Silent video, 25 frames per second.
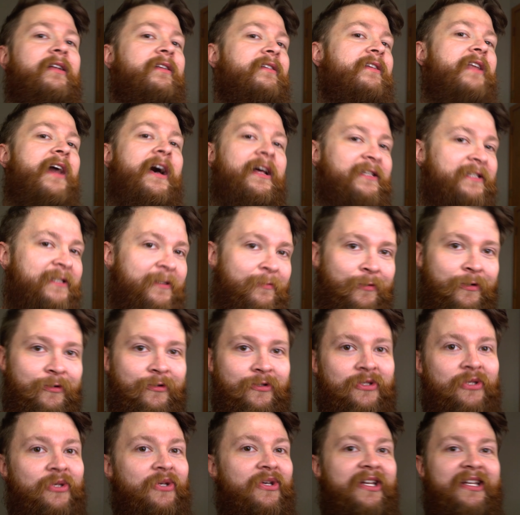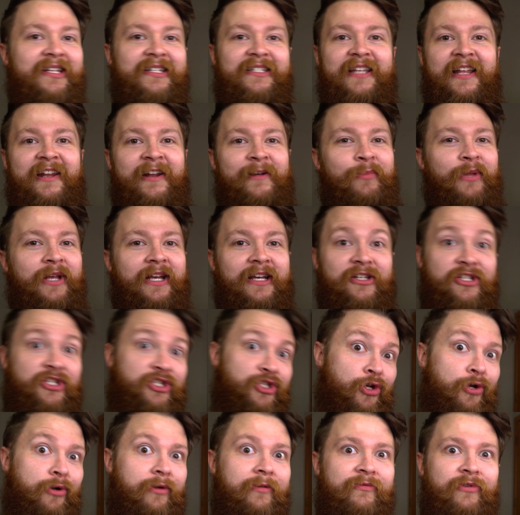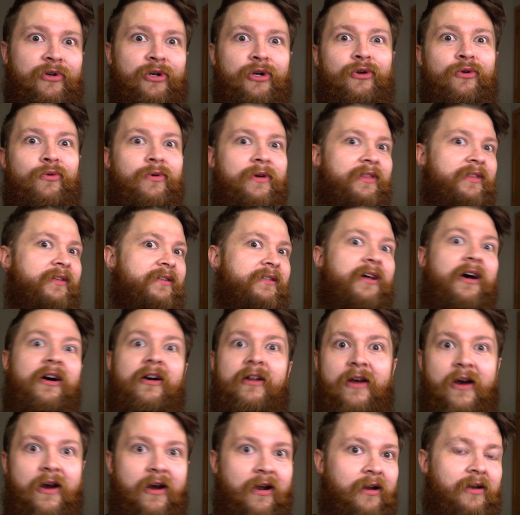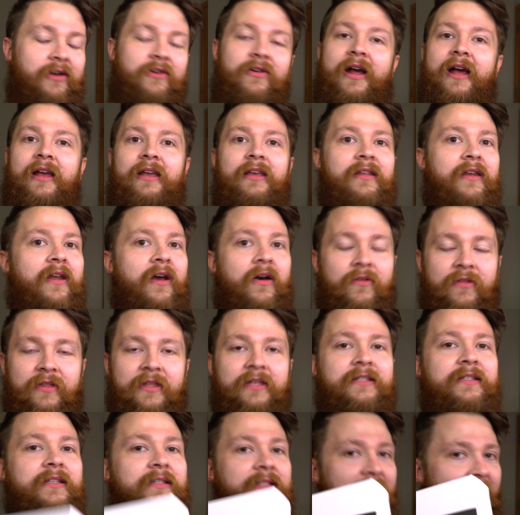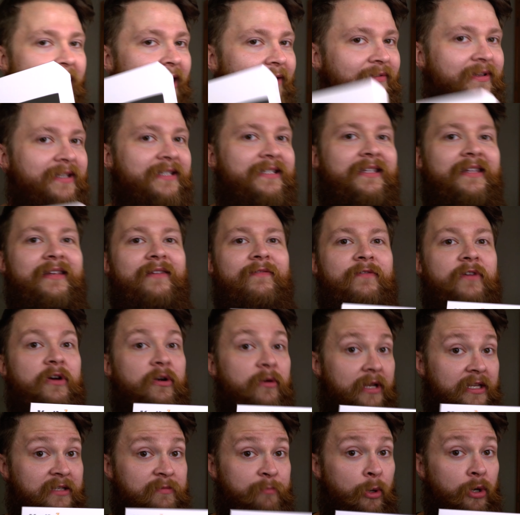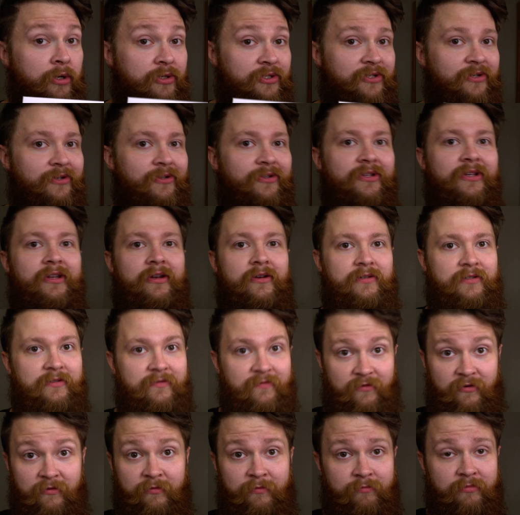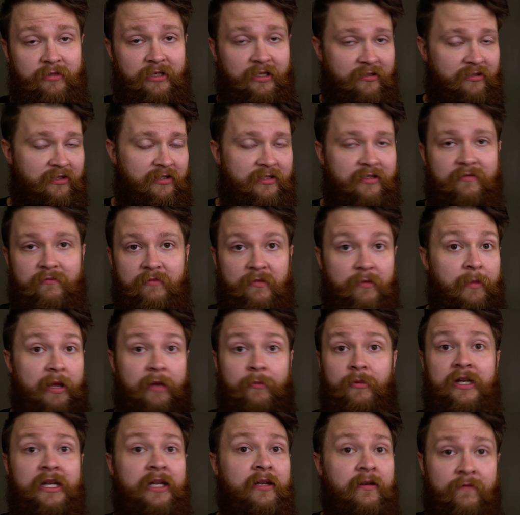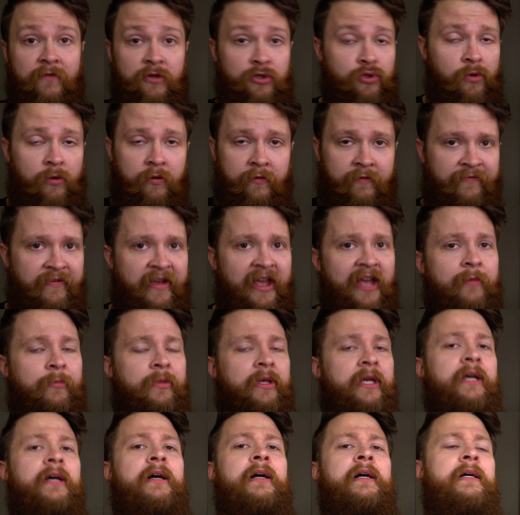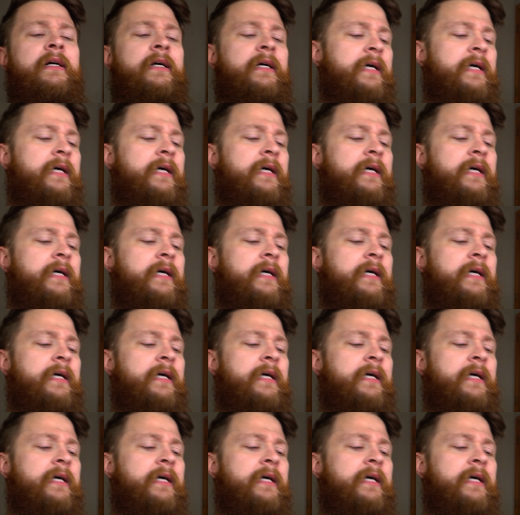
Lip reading: Not someone who's looking to set up like a server with a ton of hard drive. This is obviously it's personal, it's for just maybe an individual or family.